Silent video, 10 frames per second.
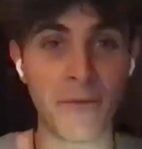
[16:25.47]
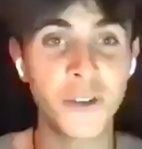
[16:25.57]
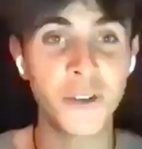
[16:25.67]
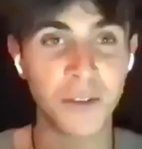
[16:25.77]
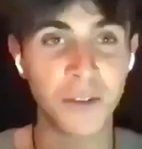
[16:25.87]
in
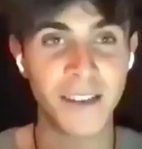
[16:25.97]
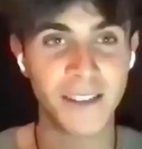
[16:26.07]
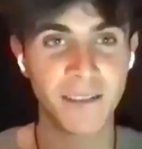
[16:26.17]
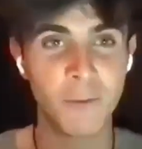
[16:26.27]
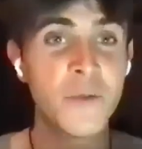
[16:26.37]
front of
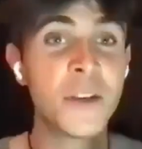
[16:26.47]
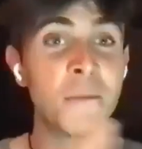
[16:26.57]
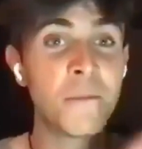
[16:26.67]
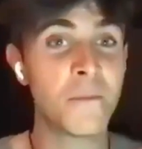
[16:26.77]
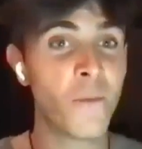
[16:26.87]
us. We do it
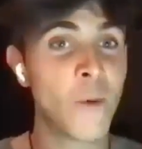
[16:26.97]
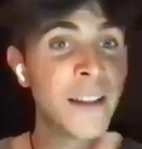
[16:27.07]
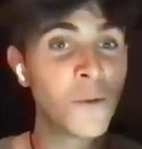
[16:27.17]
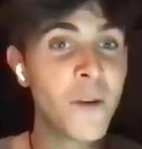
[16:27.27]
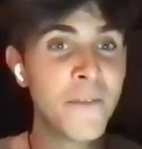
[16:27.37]

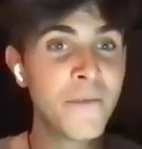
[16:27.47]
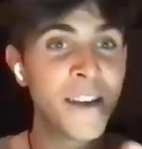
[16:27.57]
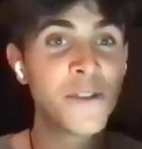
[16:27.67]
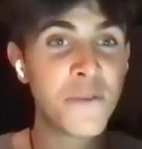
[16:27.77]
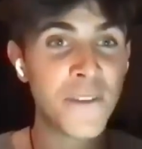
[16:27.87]
one-to-one,
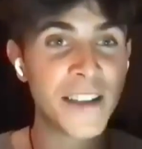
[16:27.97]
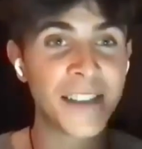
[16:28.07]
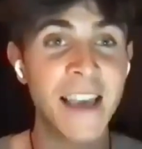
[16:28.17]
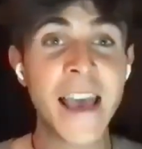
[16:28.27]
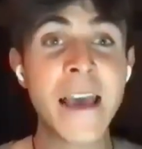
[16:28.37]

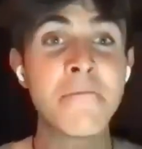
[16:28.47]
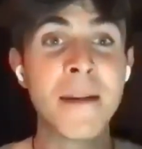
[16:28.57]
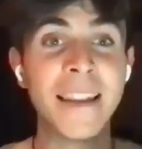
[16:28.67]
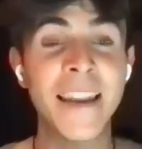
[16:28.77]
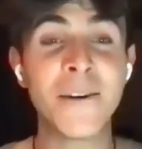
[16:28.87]
face-to-face.
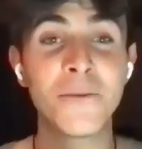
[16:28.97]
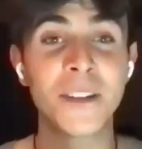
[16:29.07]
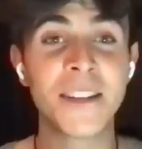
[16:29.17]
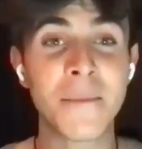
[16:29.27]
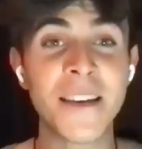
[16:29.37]
But now
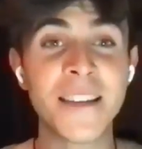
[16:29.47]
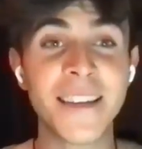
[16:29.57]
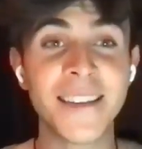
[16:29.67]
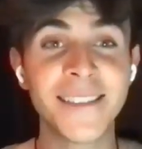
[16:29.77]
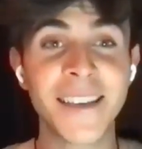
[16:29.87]
during the
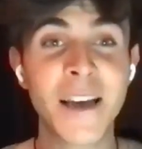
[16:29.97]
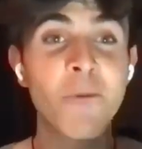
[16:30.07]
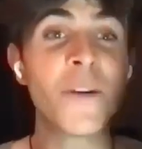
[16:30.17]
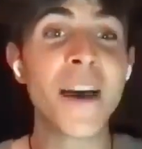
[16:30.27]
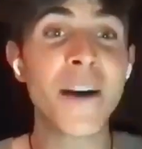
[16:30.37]
meetings,
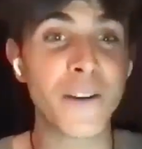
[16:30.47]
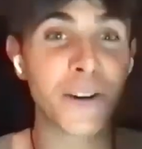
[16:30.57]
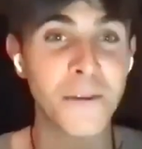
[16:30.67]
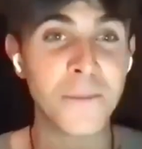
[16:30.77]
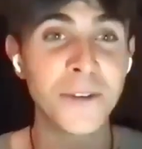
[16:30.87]
we have our
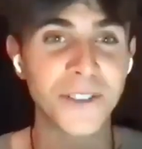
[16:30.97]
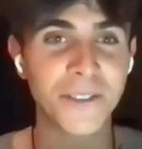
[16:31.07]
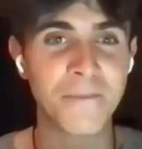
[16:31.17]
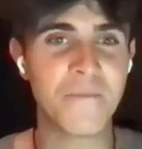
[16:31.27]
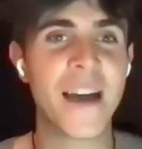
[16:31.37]
computer,
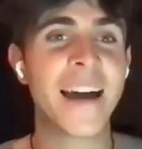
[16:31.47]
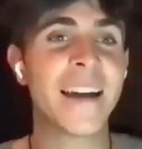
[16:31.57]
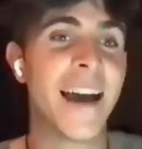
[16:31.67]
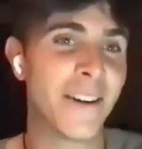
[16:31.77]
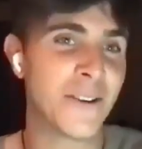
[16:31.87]
and
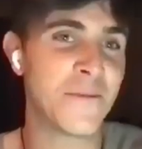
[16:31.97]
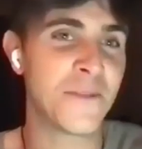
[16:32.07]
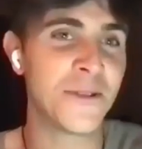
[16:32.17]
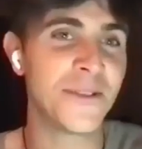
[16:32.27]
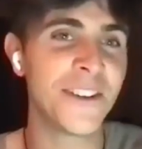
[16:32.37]
our
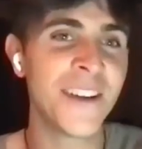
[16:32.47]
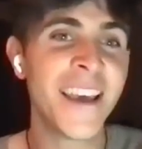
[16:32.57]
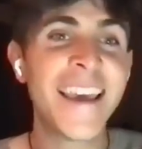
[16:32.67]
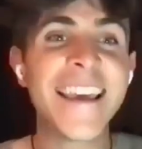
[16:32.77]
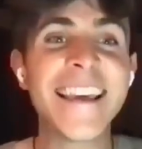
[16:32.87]
computer
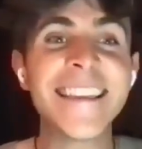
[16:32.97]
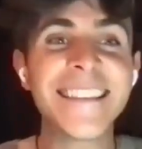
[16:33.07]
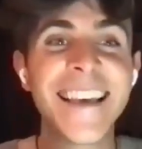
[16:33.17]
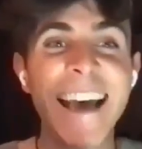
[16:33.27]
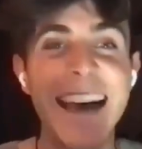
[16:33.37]

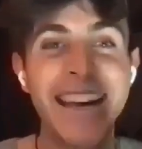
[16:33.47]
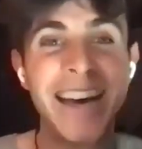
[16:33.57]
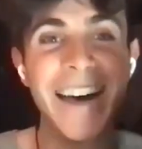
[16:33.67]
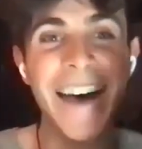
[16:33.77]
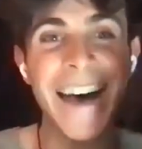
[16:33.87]
is
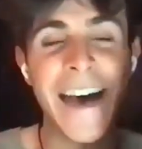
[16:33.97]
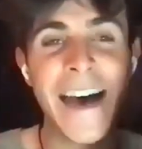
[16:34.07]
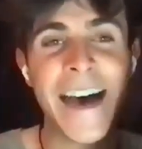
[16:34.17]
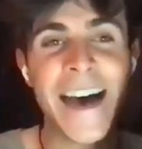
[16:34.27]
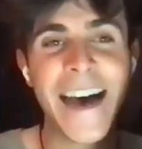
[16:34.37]

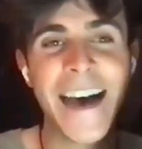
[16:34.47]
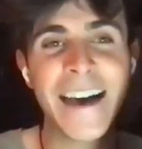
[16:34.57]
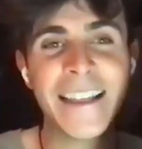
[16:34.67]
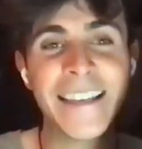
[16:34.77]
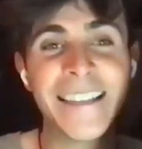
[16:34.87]

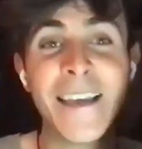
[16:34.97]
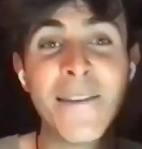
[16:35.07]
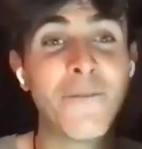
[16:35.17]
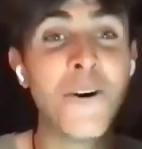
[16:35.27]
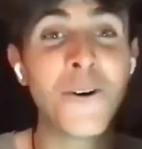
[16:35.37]

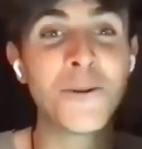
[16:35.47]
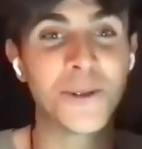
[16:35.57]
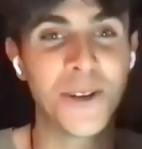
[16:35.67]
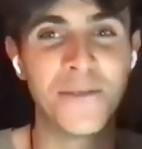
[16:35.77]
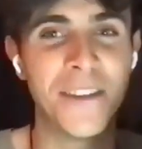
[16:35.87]
the
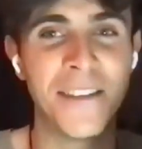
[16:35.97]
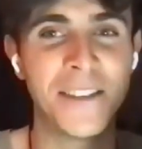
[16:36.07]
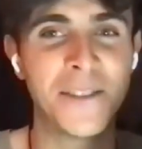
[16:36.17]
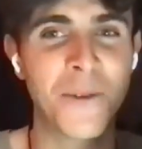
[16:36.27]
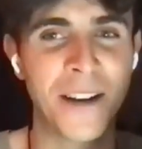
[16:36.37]
focus of the
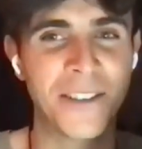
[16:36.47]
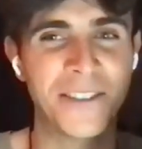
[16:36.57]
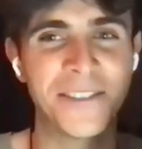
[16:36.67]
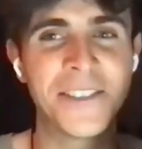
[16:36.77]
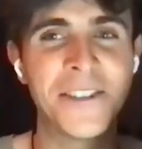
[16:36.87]

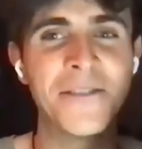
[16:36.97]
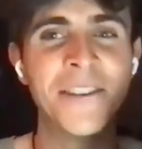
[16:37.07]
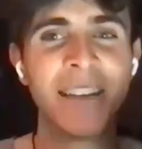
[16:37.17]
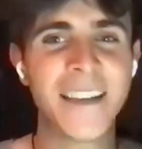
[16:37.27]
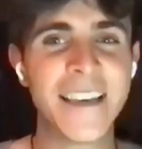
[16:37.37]
distraction. So
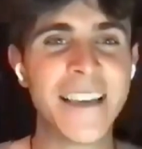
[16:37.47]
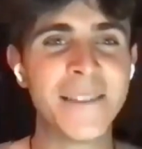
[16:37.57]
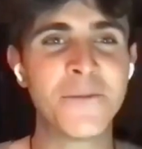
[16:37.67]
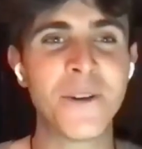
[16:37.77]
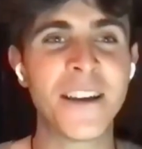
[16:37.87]

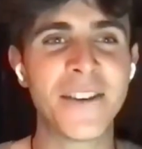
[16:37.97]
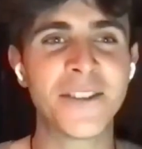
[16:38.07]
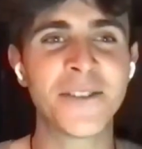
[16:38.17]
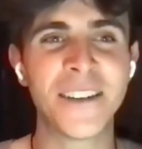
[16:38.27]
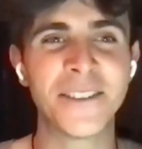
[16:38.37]
it's bringing
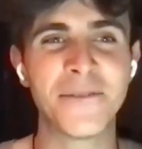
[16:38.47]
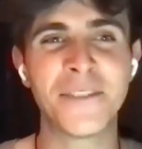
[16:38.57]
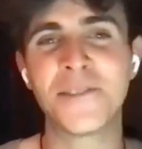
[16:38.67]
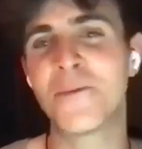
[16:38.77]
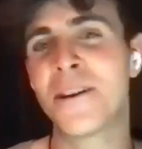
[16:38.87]
also a lot of
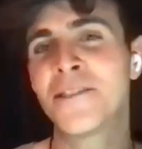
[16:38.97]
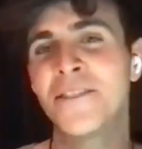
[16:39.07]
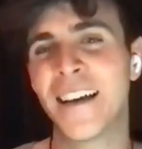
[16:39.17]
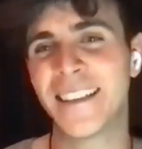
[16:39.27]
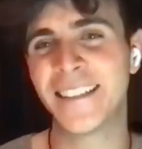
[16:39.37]

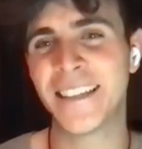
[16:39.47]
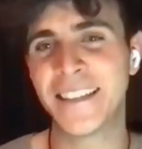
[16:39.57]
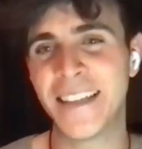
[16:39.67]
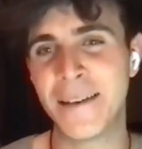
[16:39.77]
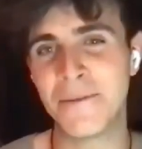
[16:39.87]
distraction at the
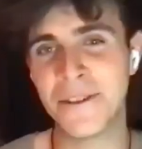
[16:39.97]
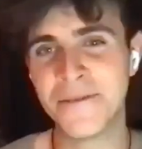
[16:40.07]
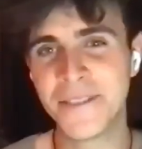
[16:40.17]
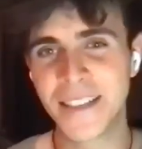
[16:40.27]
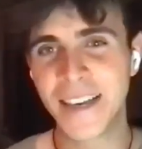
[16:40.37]
same time, no?